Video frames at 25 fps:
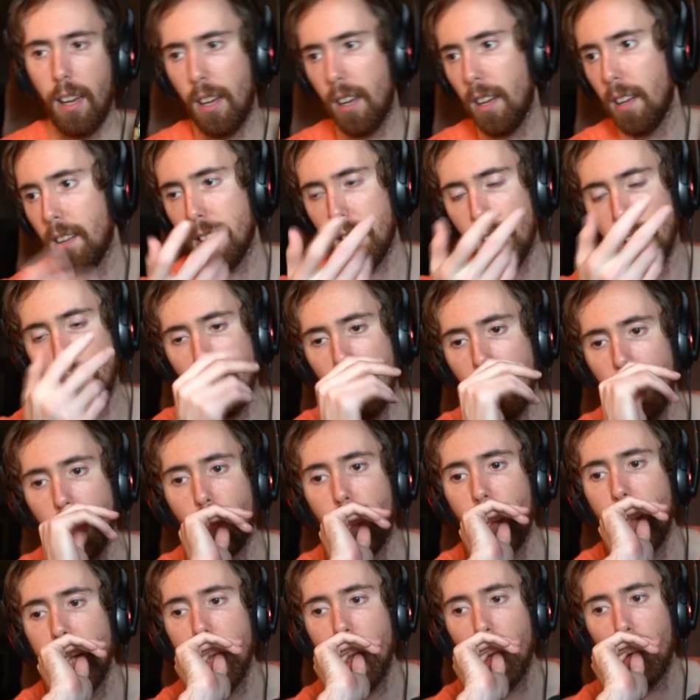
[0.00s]
This
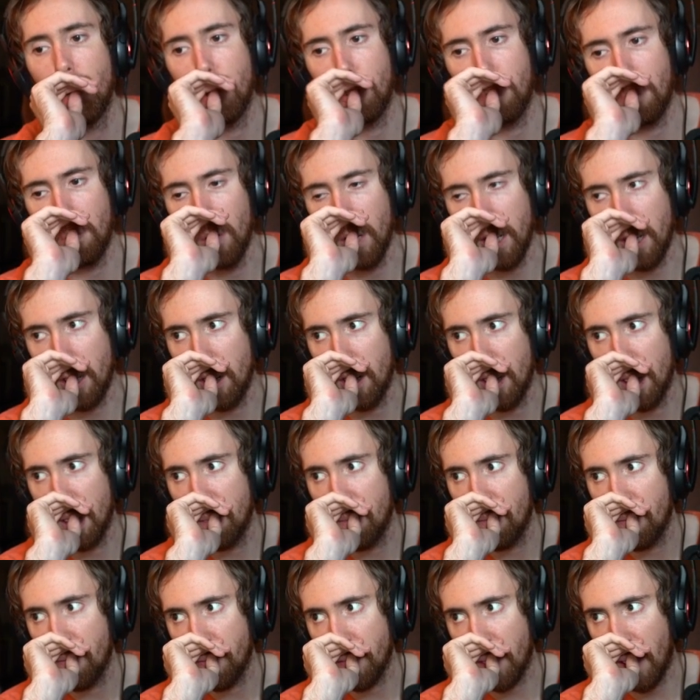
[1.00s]
video was really good.
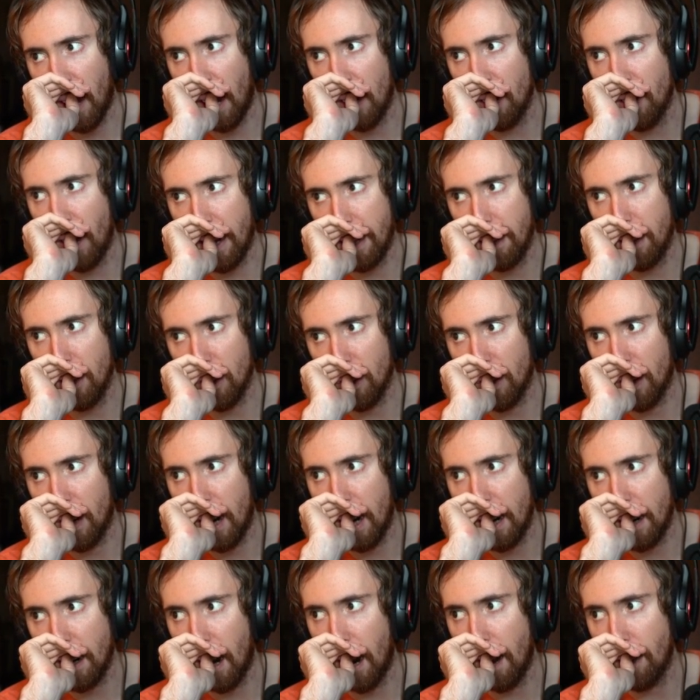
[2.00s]
I liked it a
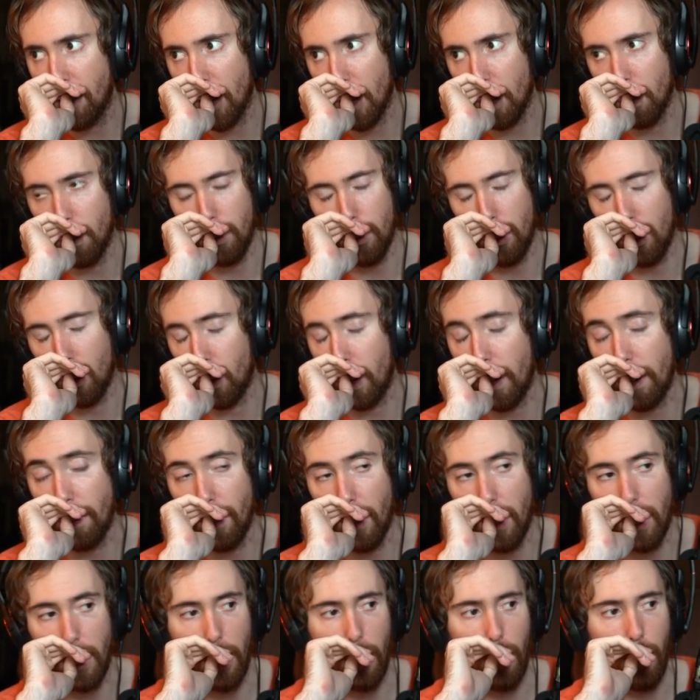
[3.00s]
lot. I thought it was a great
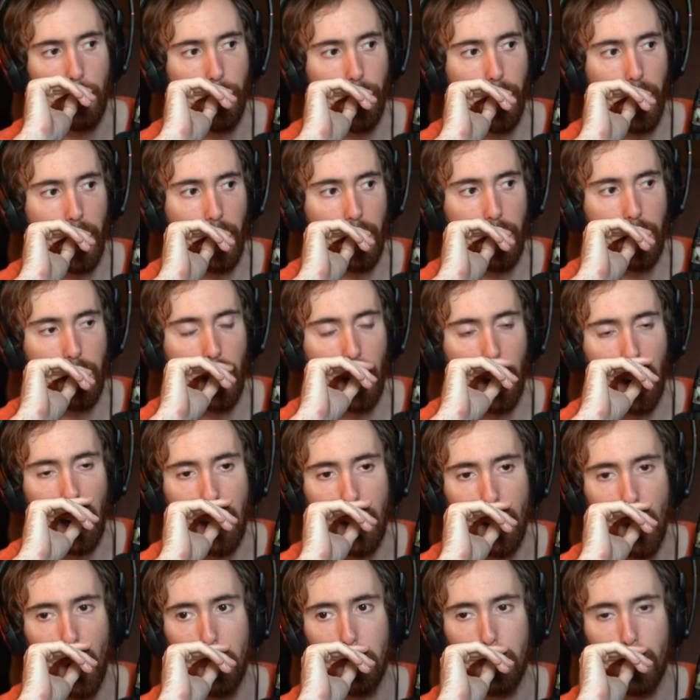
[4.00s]
video. And I
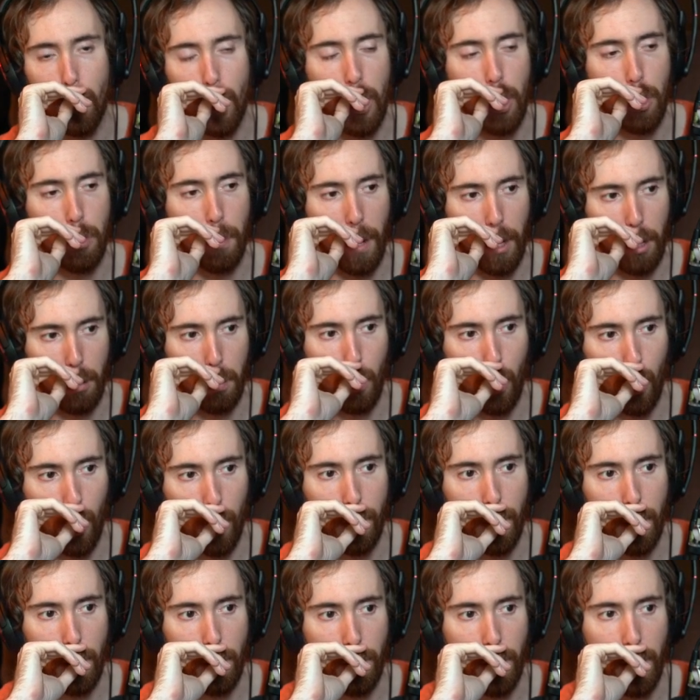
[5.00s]
hope Preach makes more of
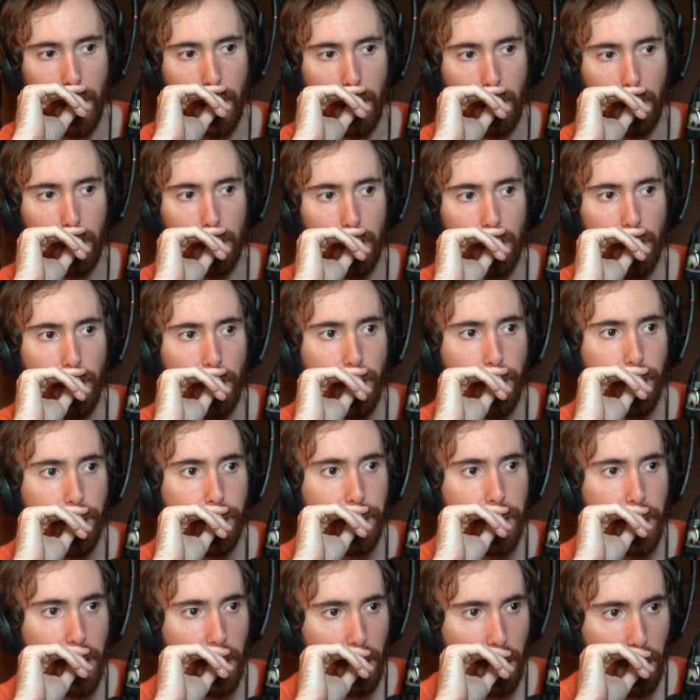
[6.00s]
these videos.
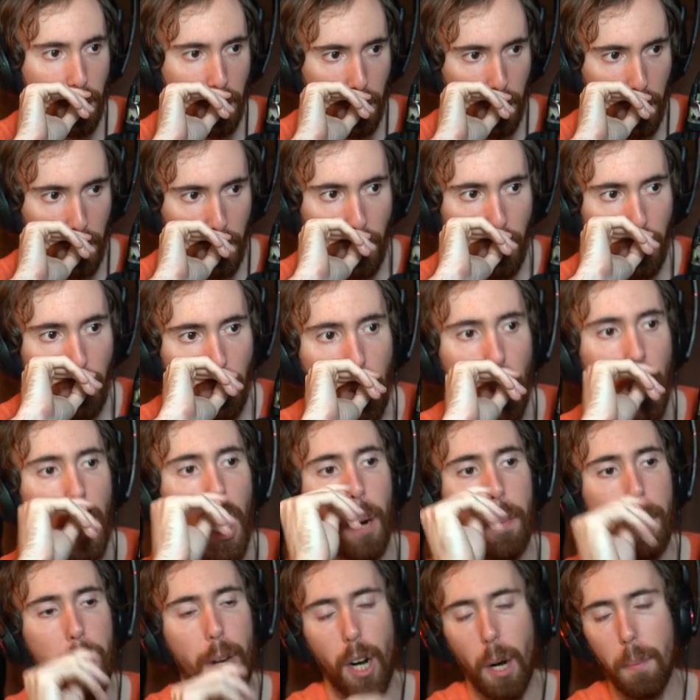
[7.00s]

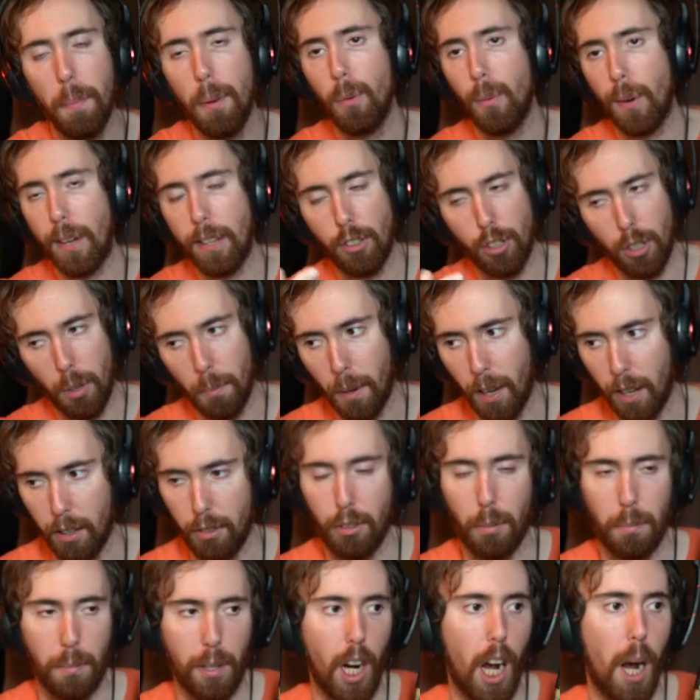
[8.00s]
Let me read
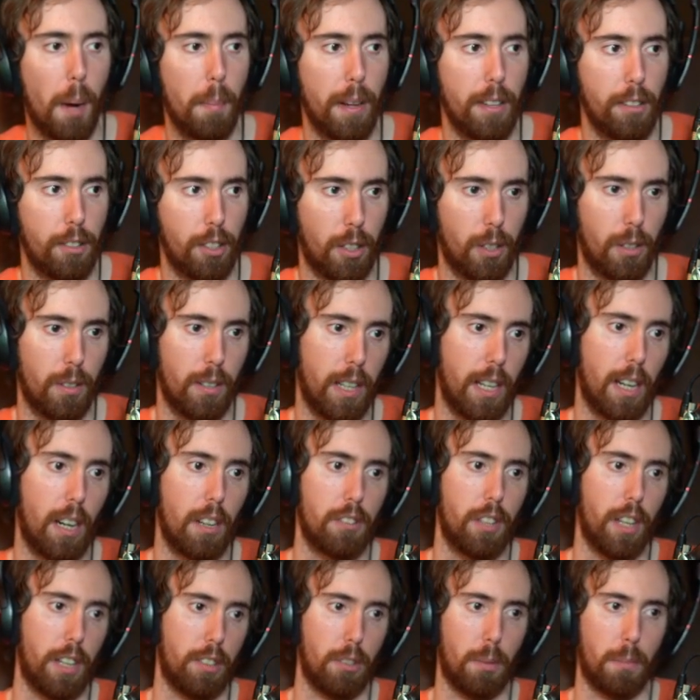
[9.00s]
some comments here, and I'll take some